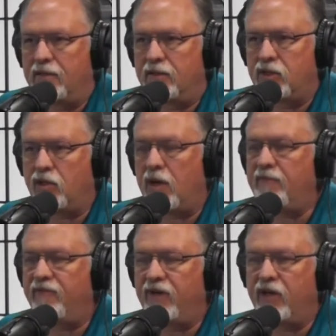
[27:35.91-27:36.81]
So
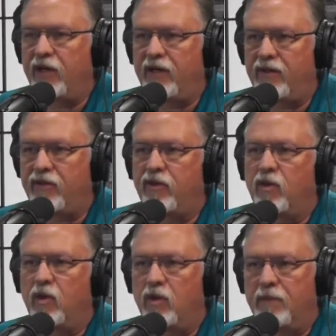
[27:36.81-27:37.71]
I'm very
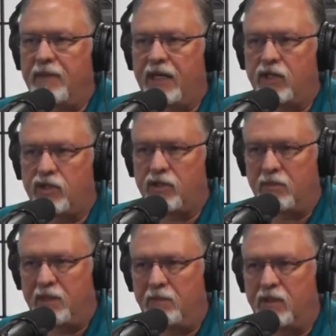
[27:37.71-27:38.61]
thorough in making sure
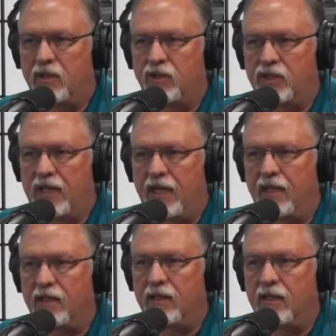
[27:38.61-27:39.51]
that people
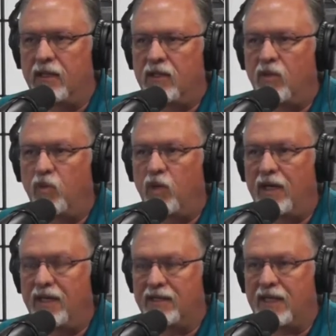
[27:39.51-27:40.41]
understand what
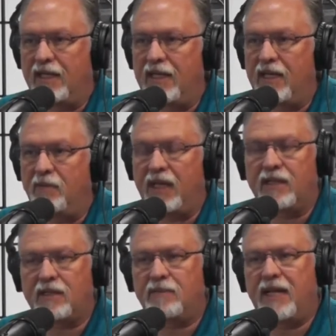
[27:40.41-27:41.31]
it is I need,
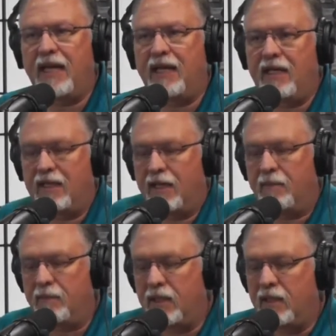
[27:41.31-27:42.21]
because I'm taking
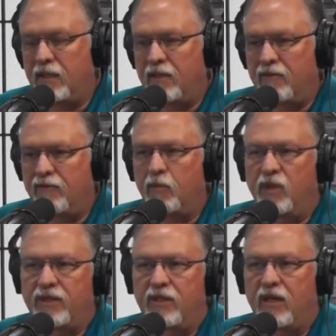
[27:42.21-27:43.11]
them from
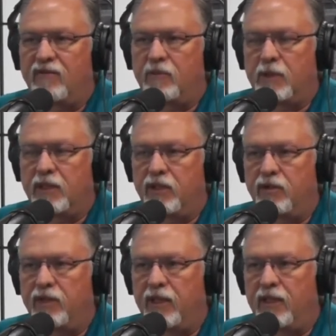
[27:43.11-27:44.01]
what they're comfortable in
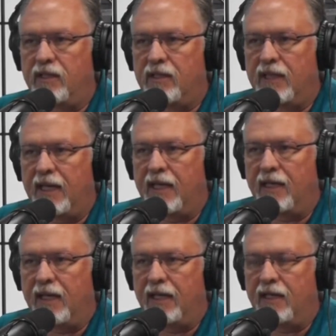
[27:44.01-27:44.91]
doing
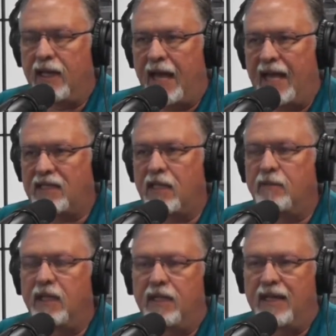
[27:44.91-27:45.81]
and asking
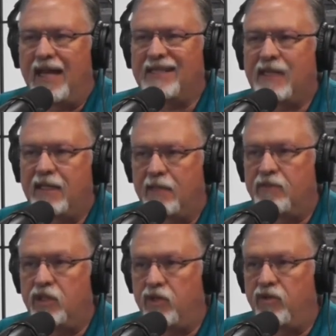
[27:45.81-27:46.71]
them
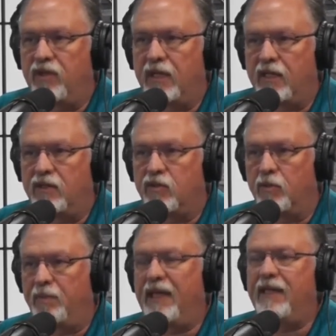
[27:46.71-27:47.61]
to do things
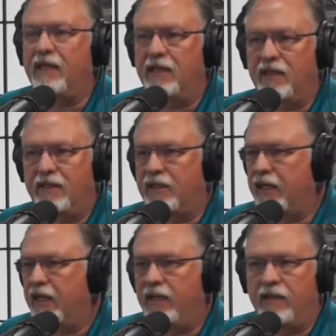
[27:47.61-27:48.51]
repeatedly that
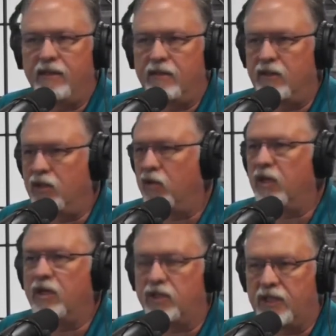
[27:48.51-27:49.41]
they don't
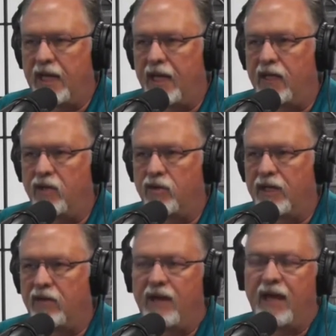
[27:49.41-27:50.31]
understand, or
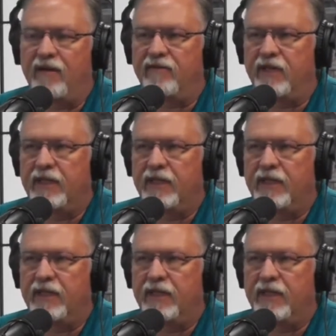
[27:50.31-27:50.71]
they don't have